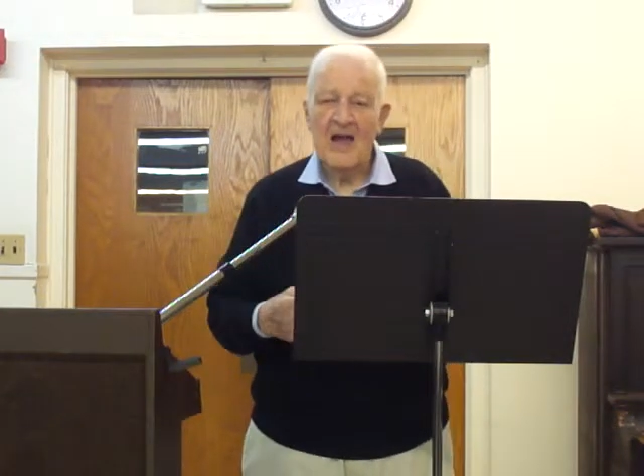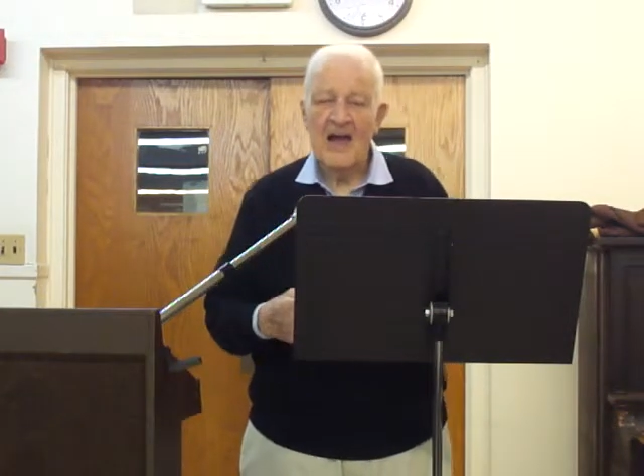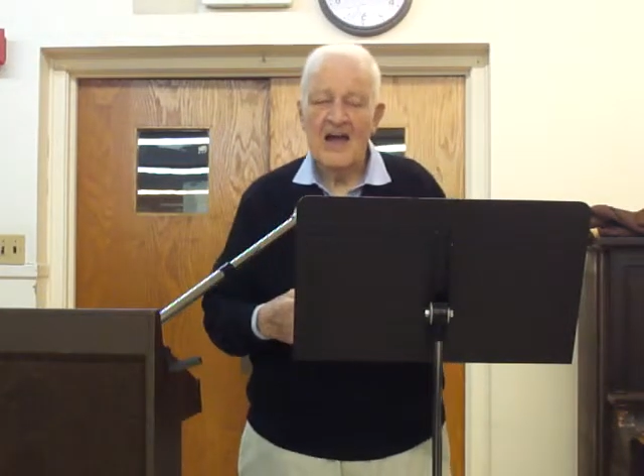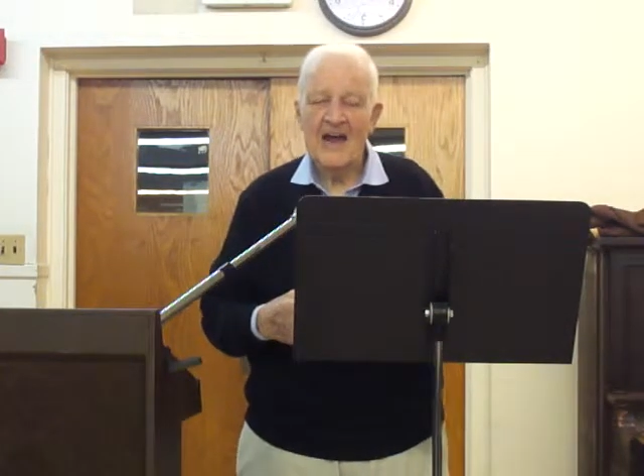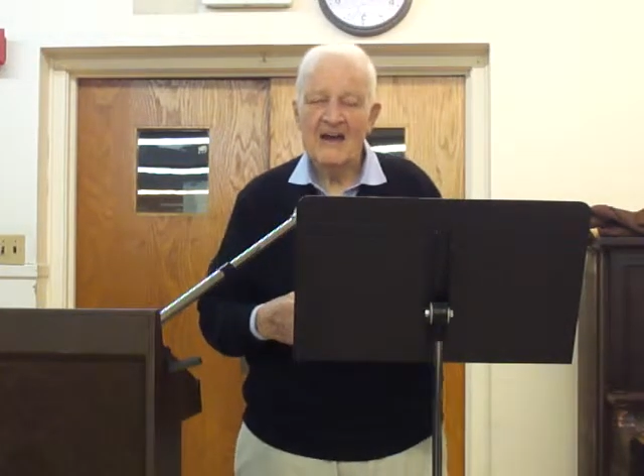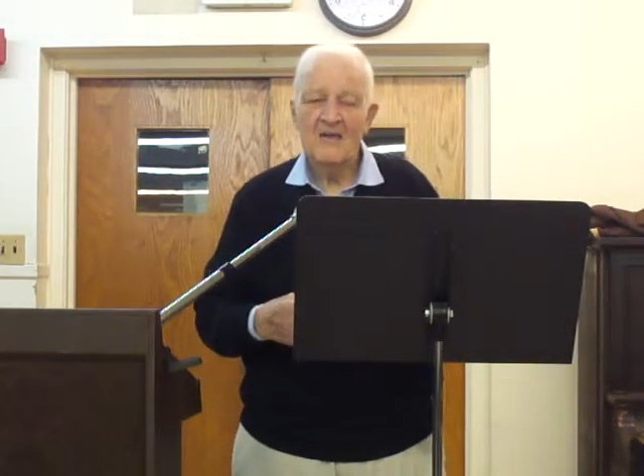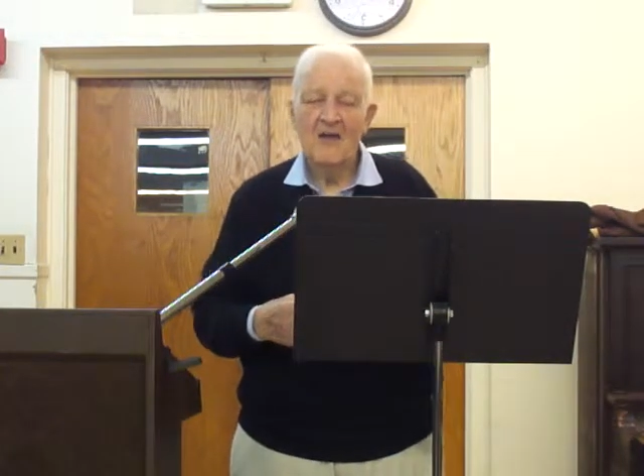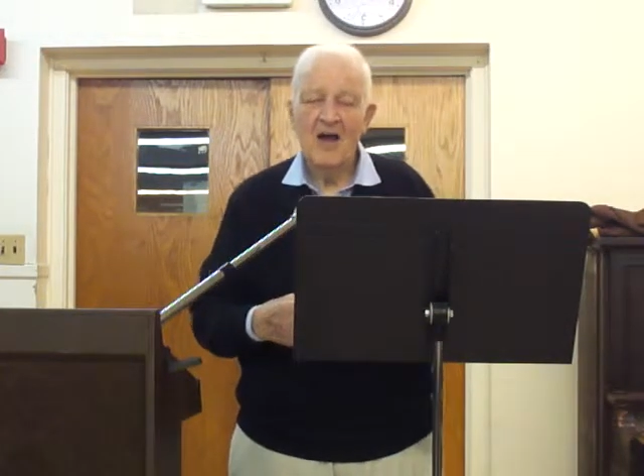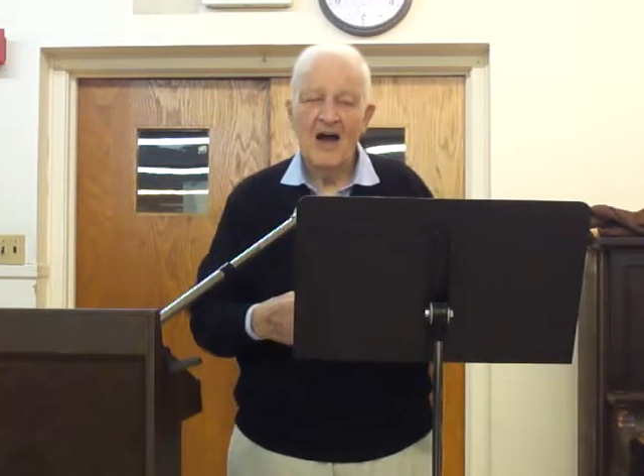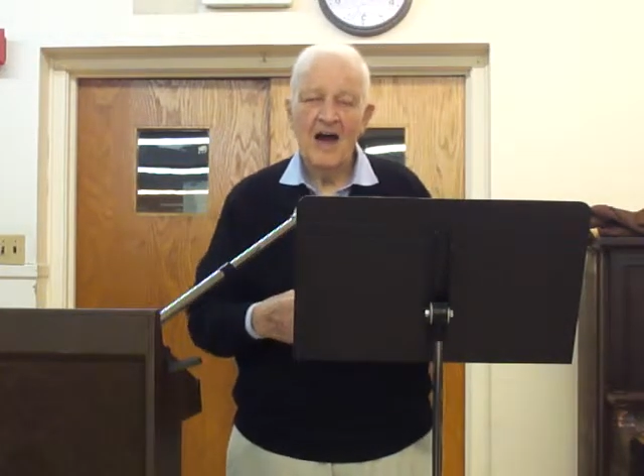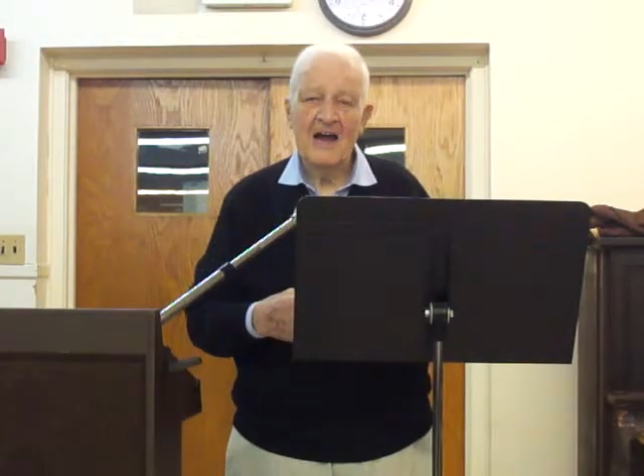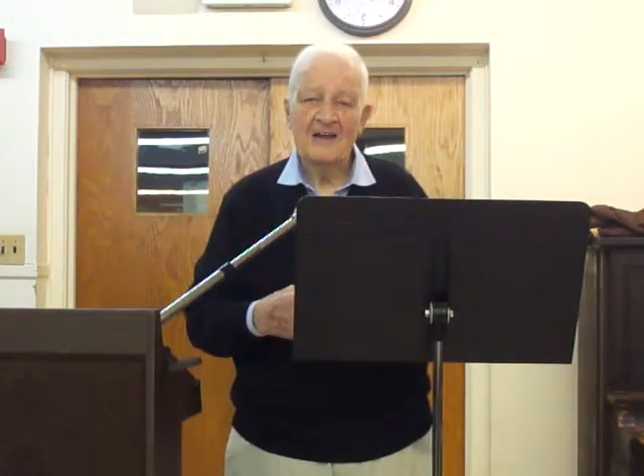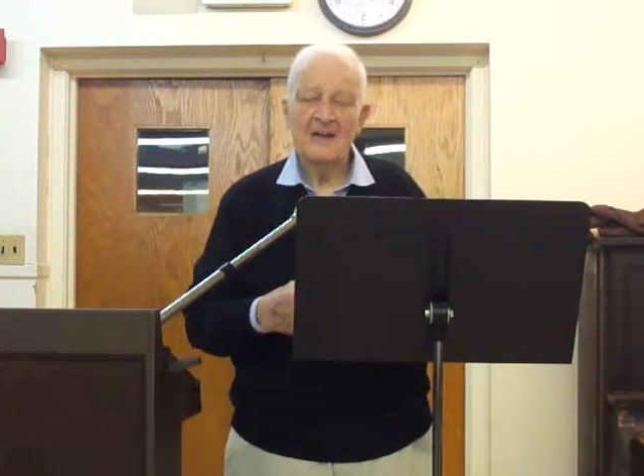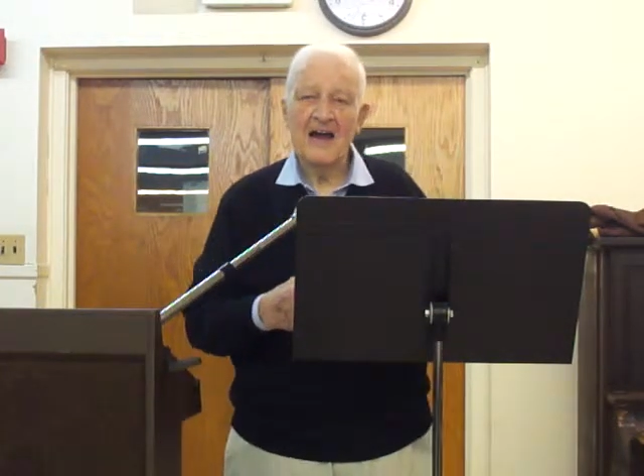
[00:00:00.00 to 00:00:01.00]
and
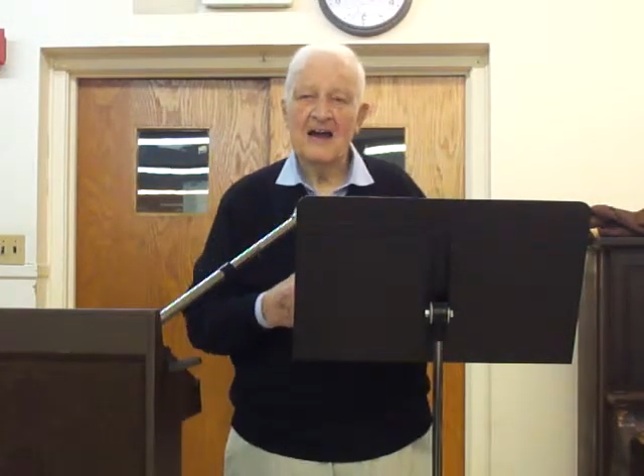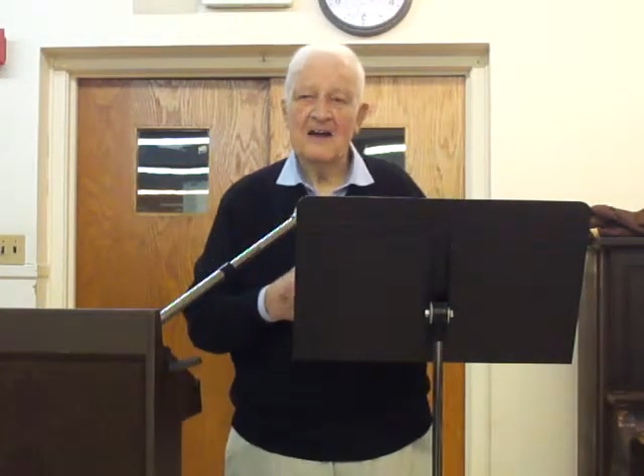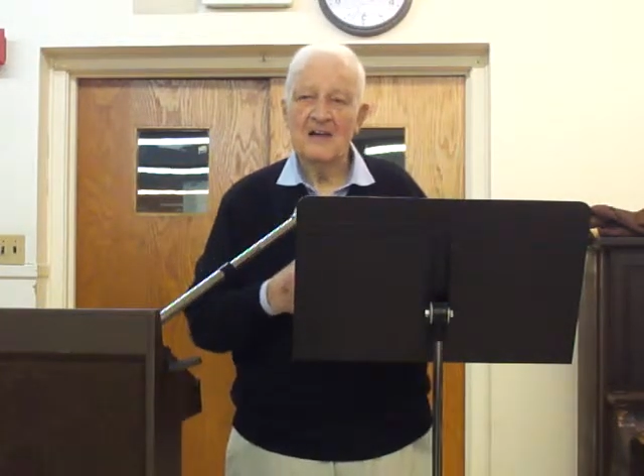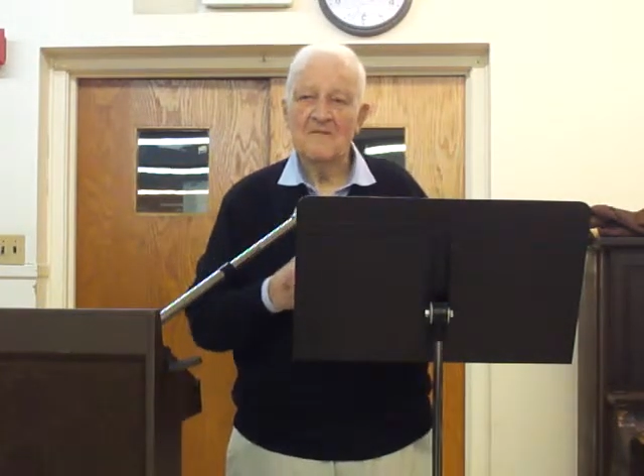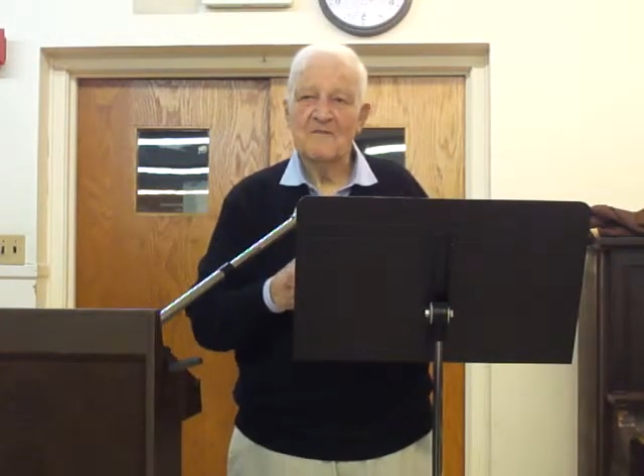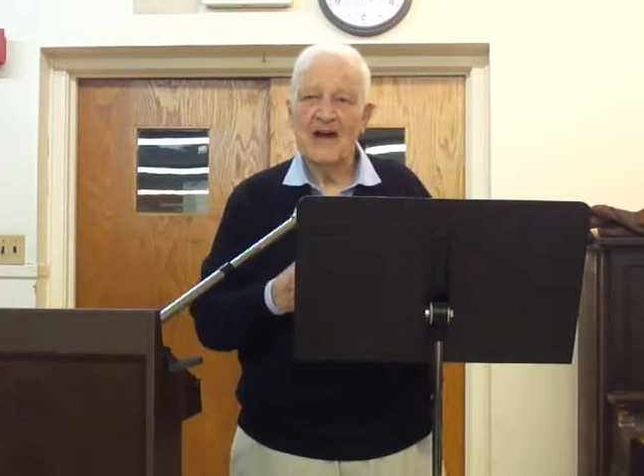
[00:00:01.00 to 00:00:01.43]
I had gotten